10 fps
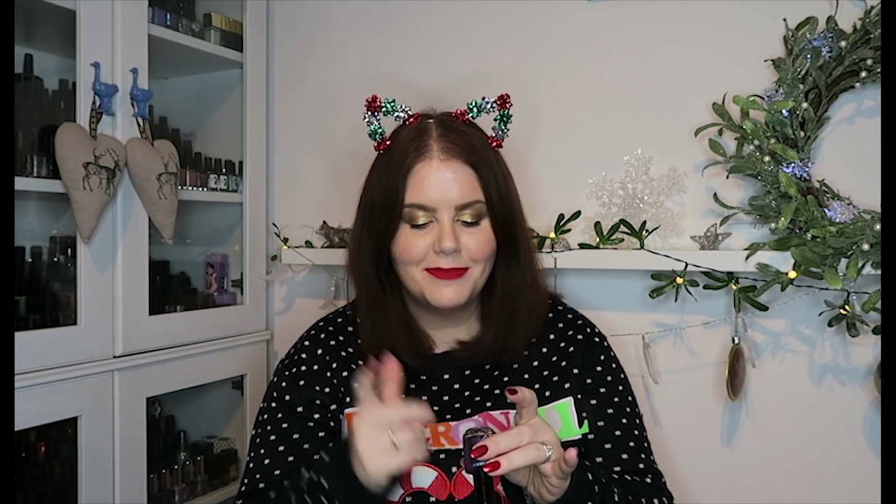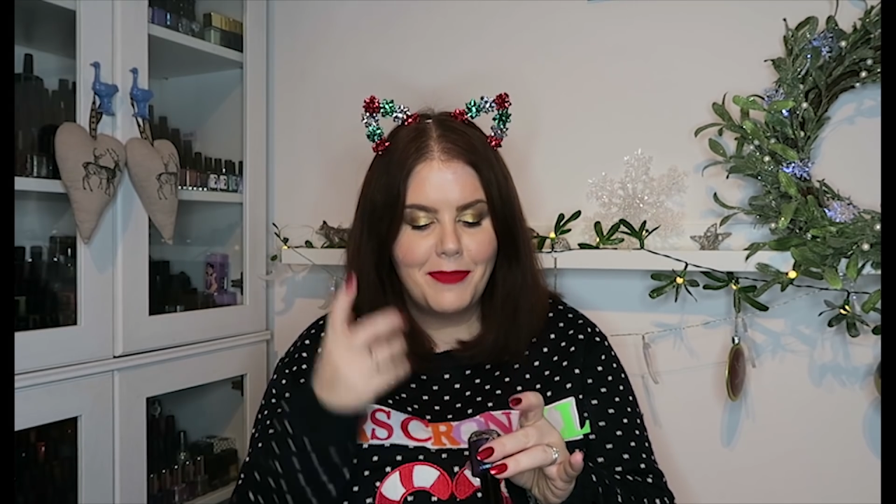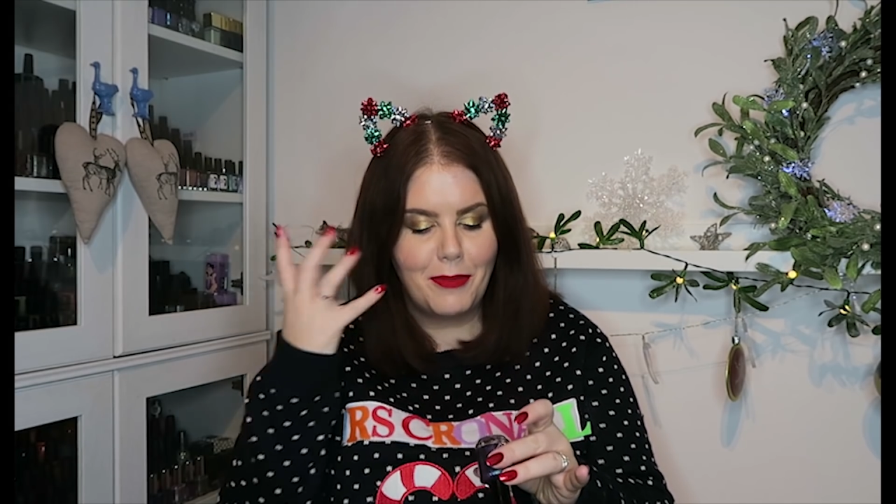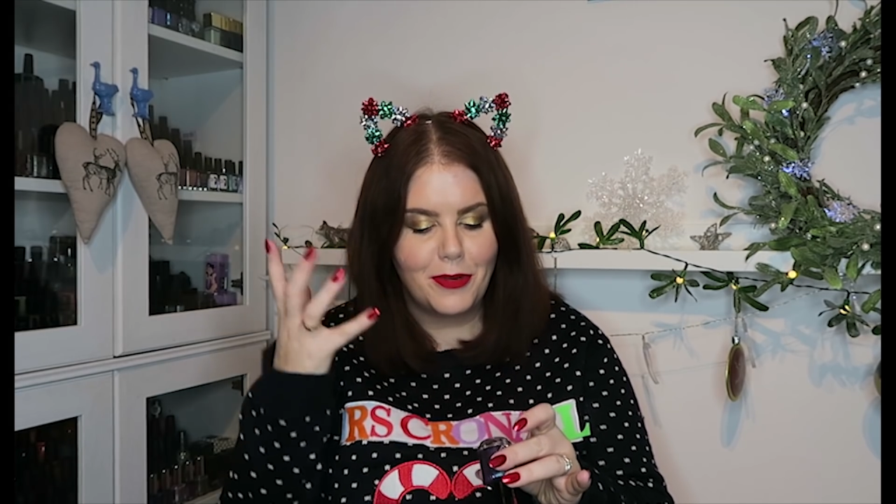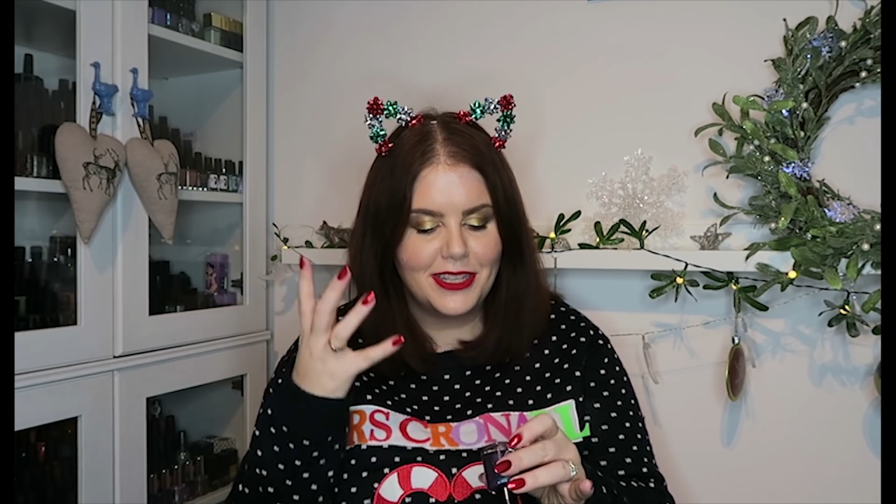
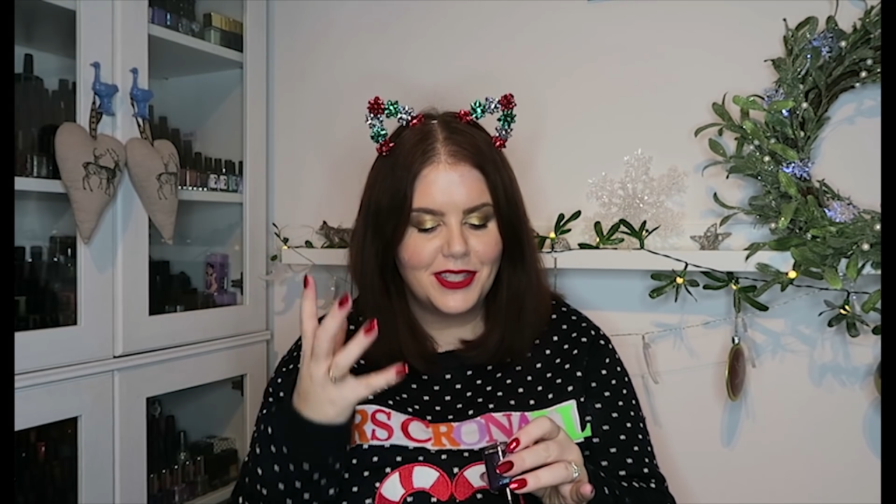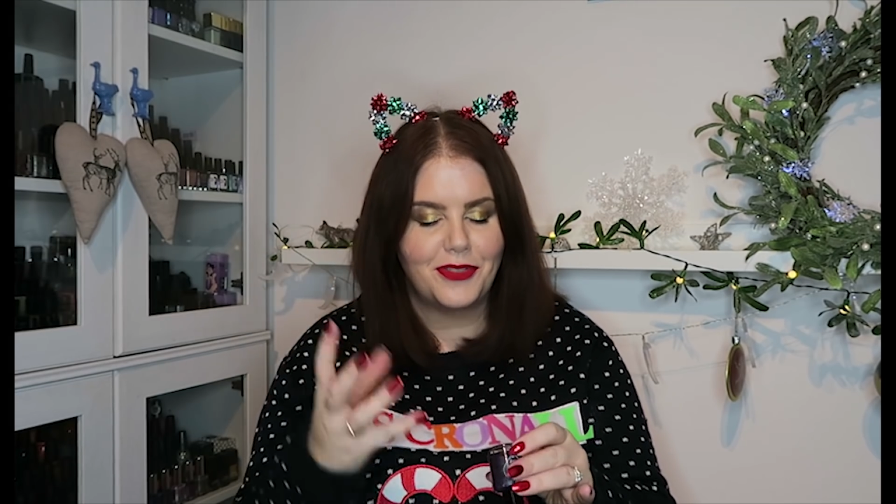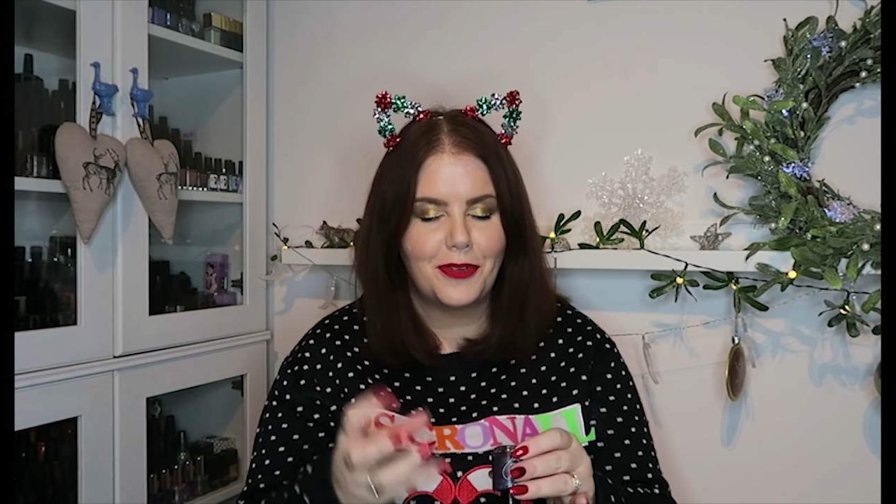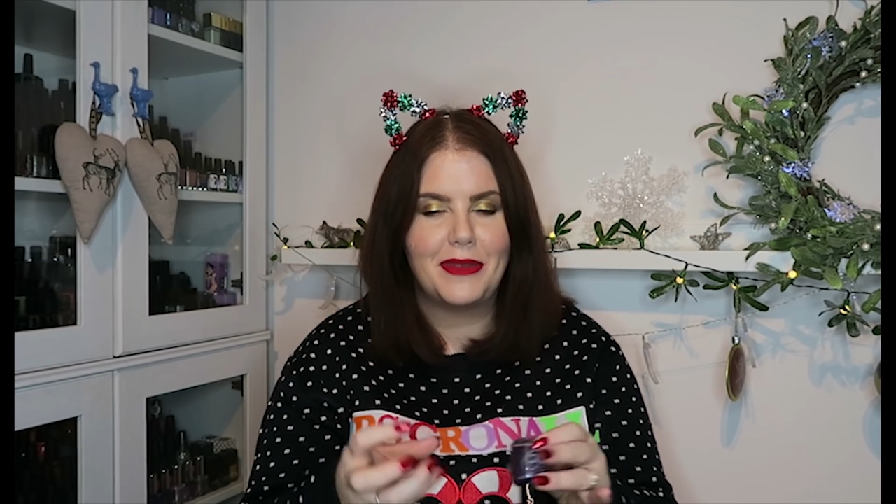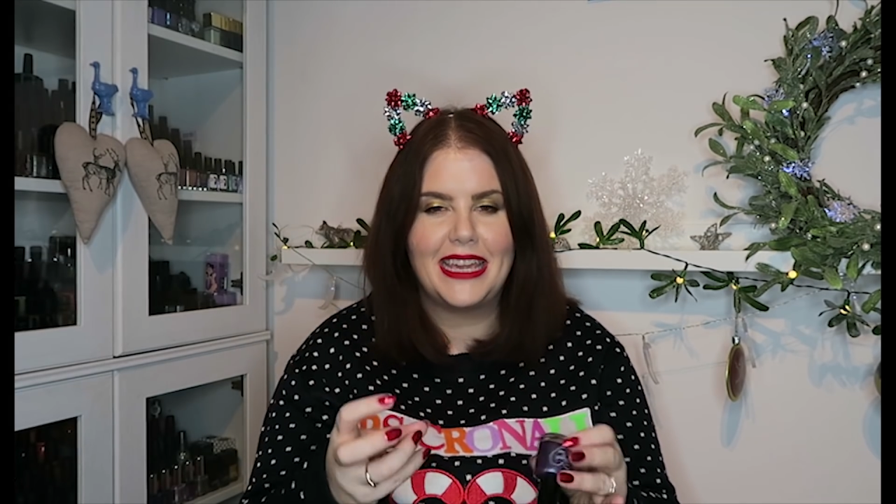memories
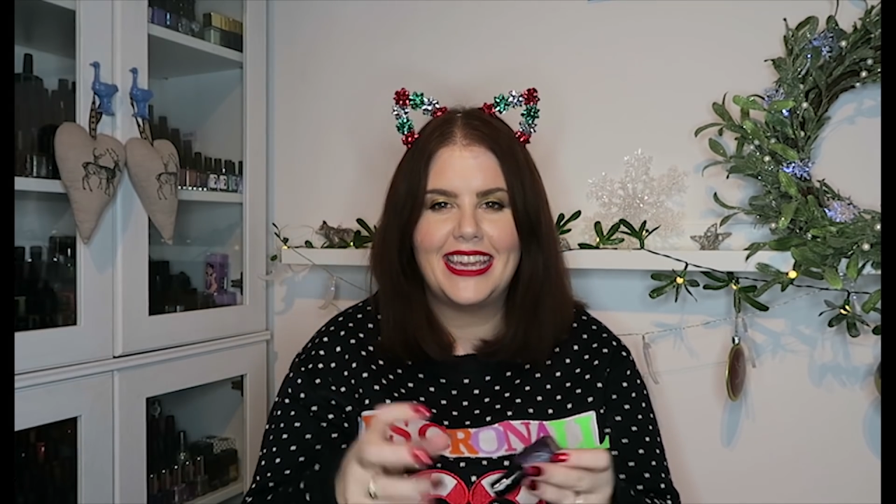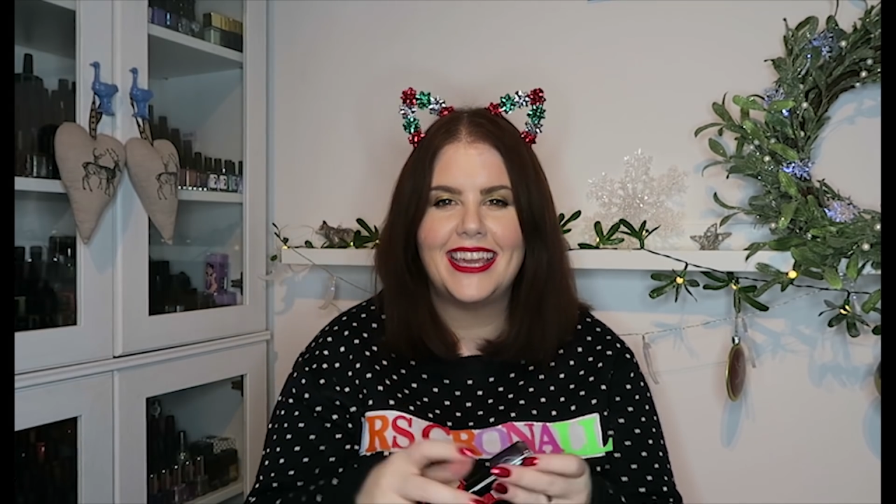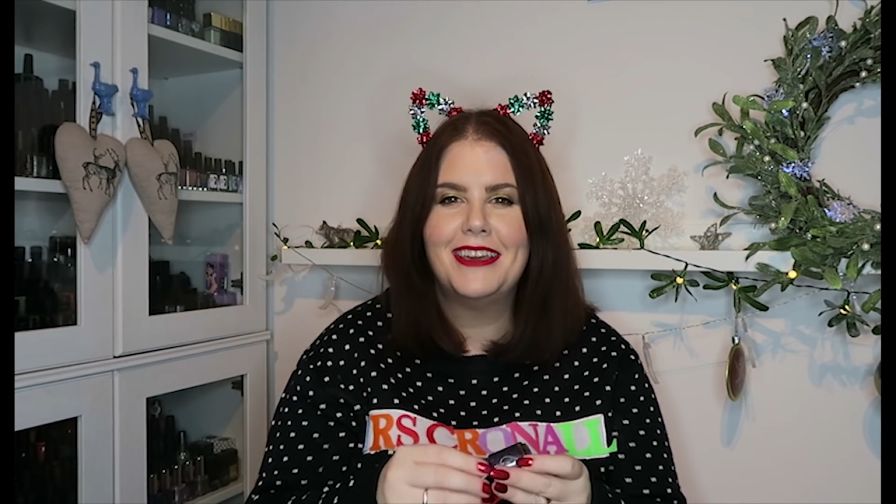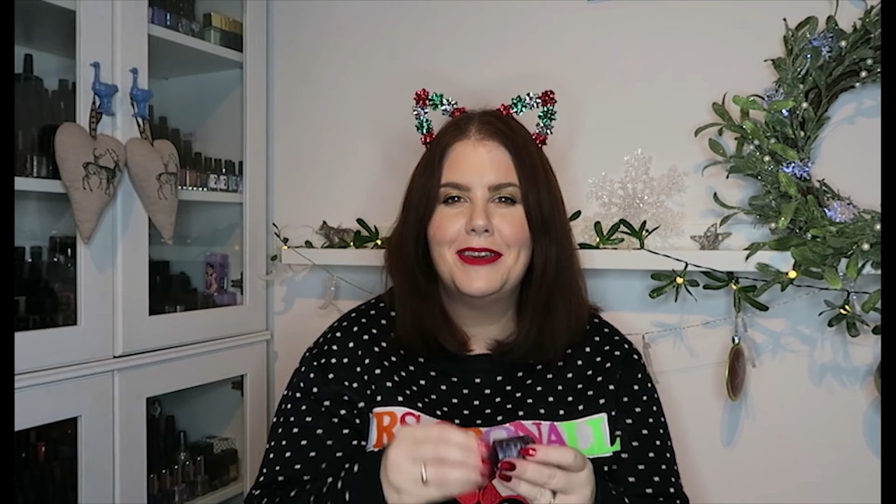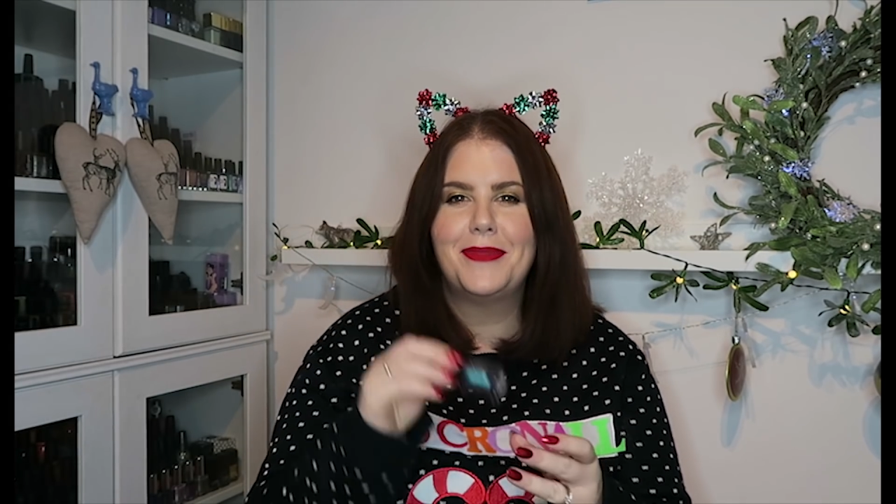for me,